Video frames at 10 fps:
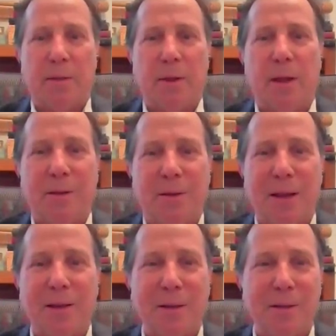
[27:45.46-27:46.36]
the
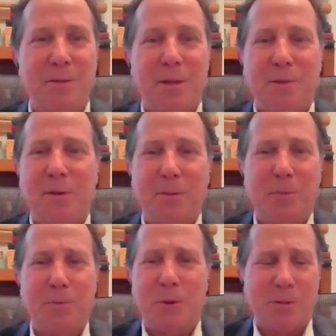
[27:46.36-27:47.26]

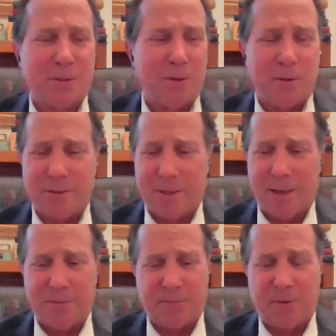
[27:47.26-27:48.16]
liberals always said, "Oh, this
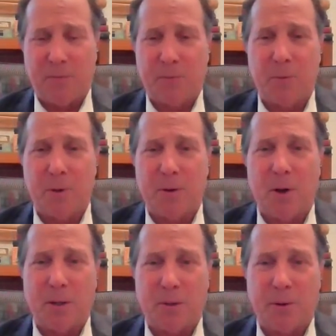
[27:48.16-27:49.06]
guy's comfortable around
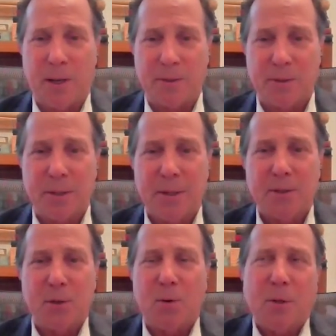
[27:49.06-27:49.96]
autocrats."
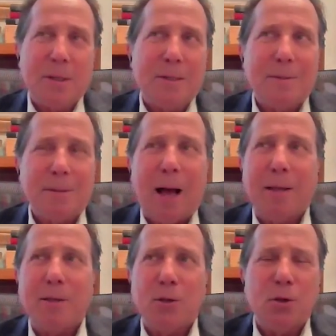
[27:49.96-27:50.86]
So,
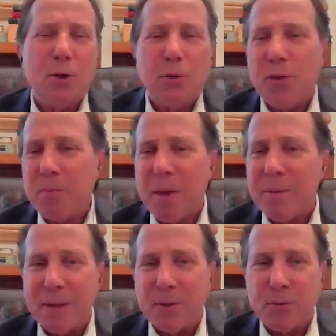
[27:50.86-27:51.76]
you think
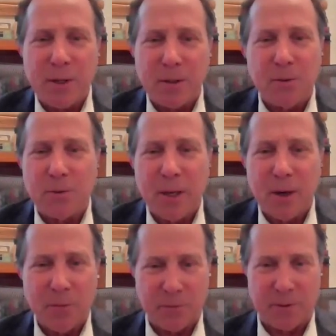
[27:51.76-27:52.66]
maybe he'd tread a little
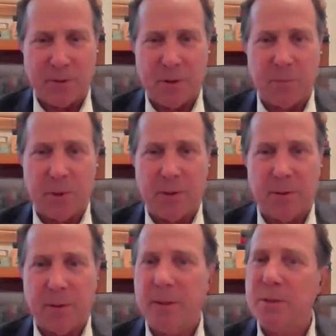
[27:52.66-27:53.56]
carefully there,
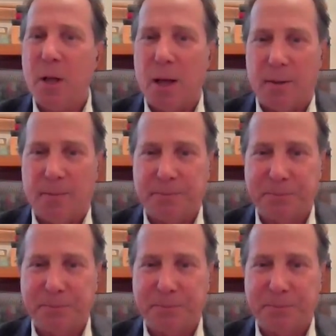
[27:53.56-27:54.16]
but he's not.